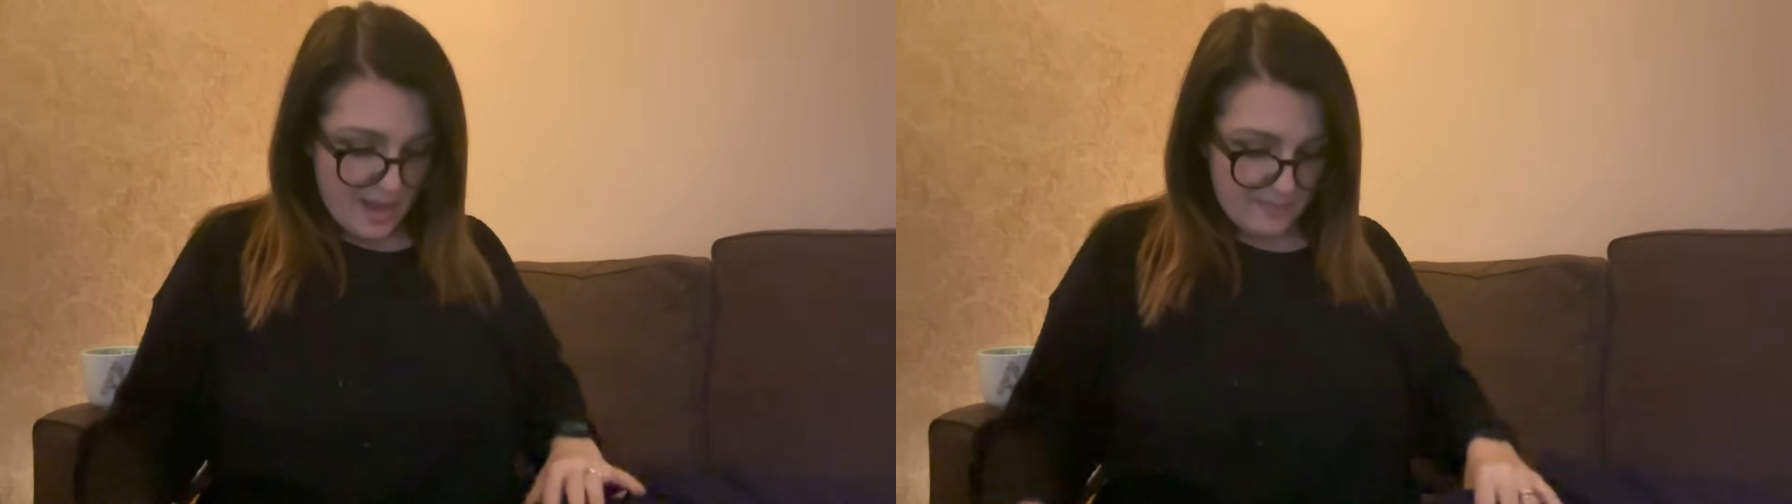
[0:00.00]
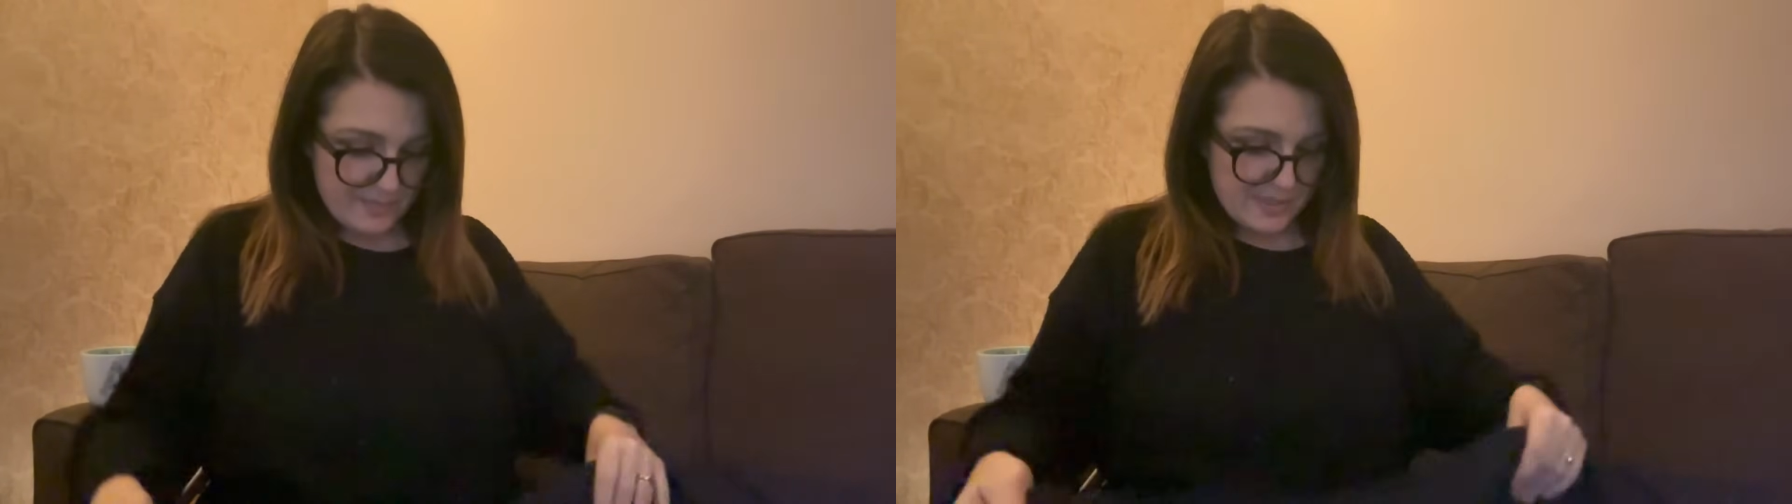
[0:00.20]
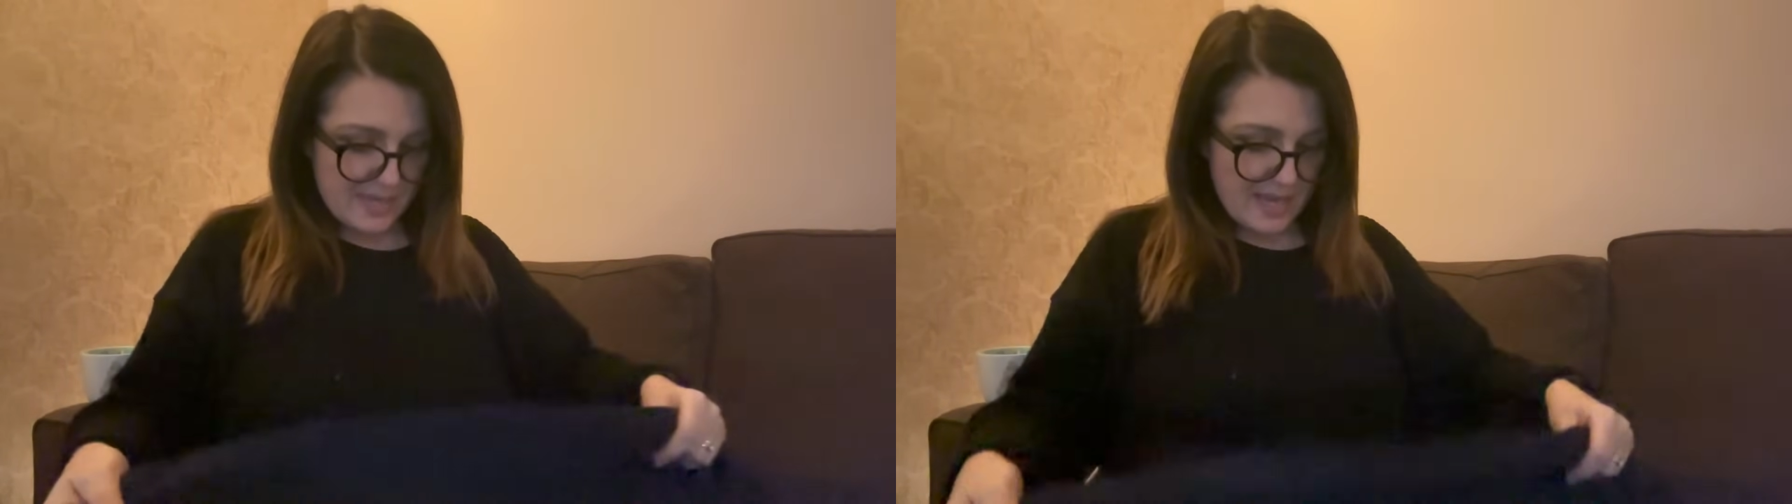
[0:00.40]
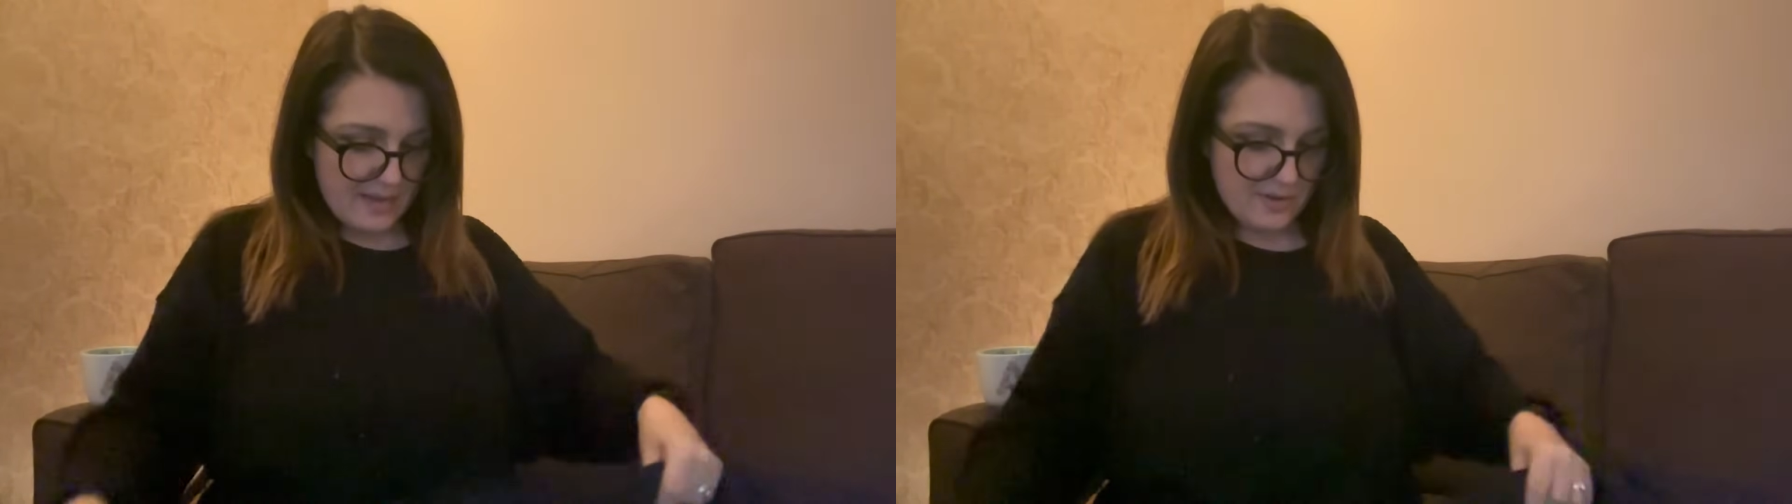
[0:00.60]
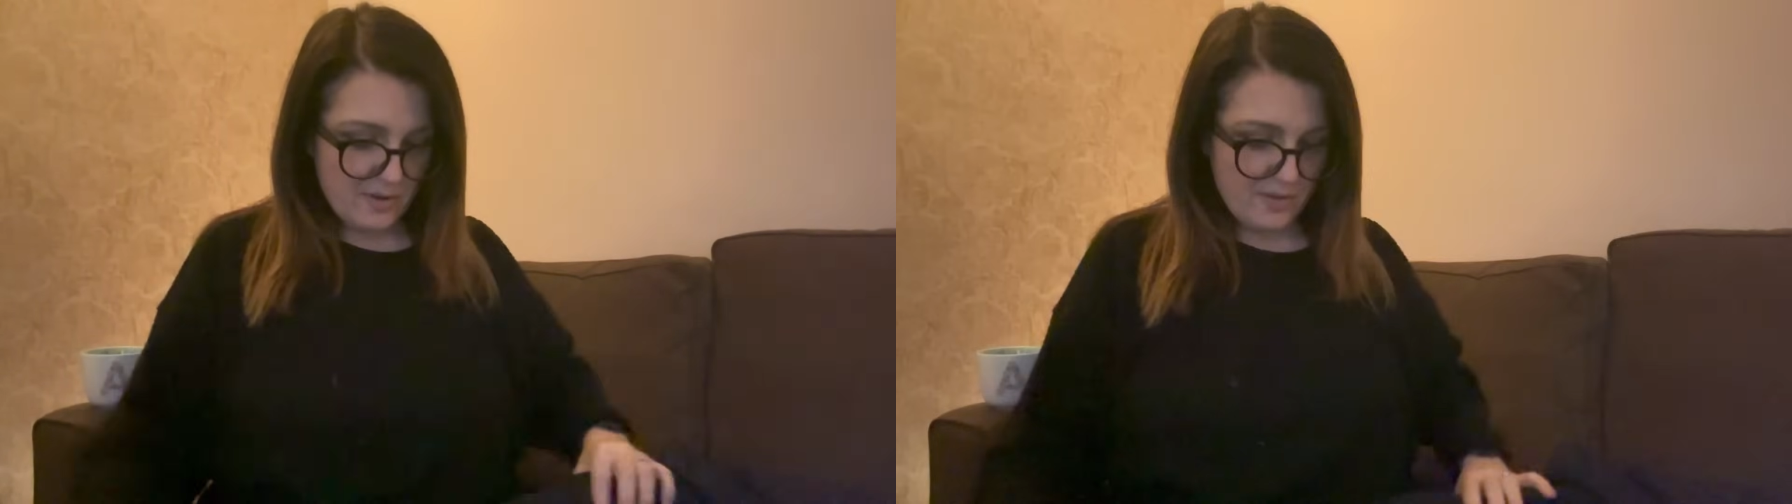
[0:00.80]
So yeah,
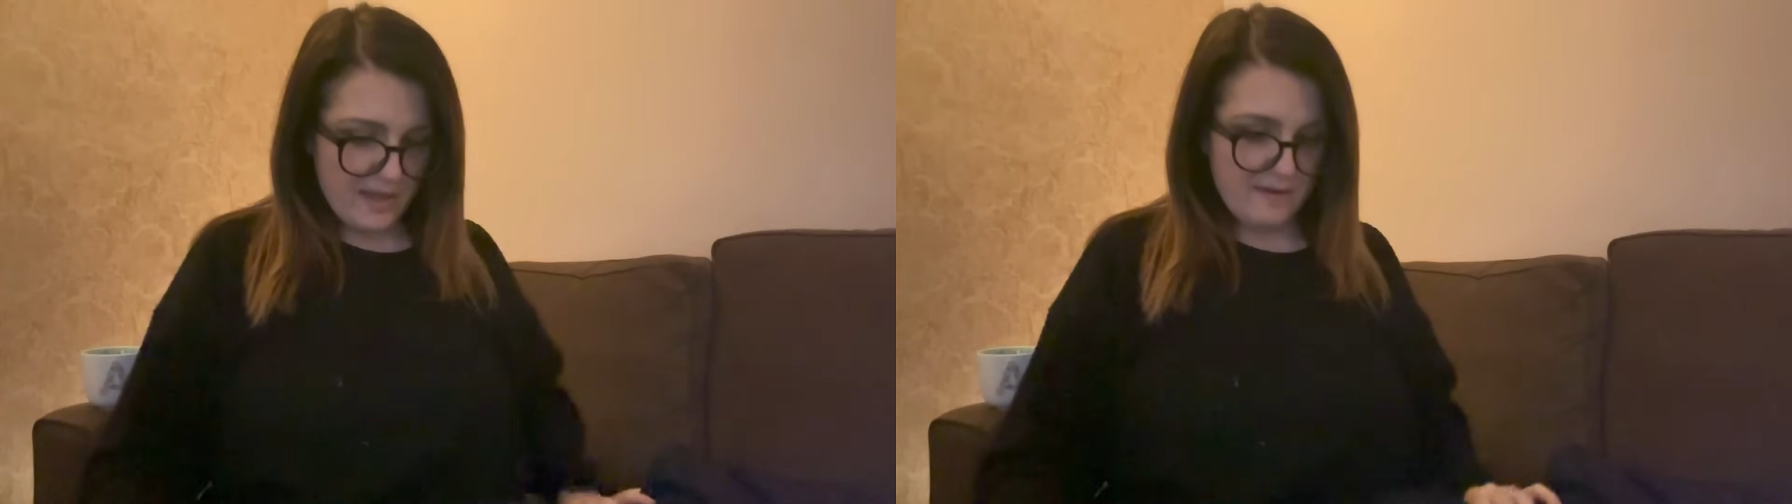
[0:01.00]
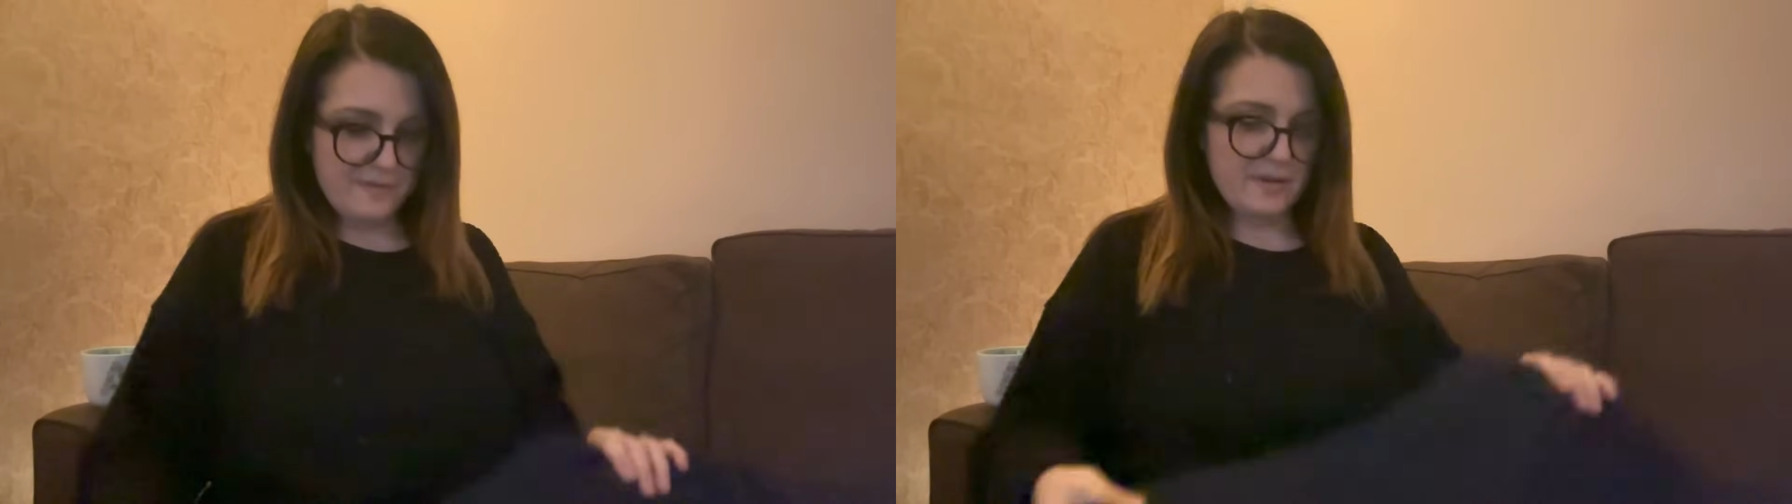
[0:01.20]
got that,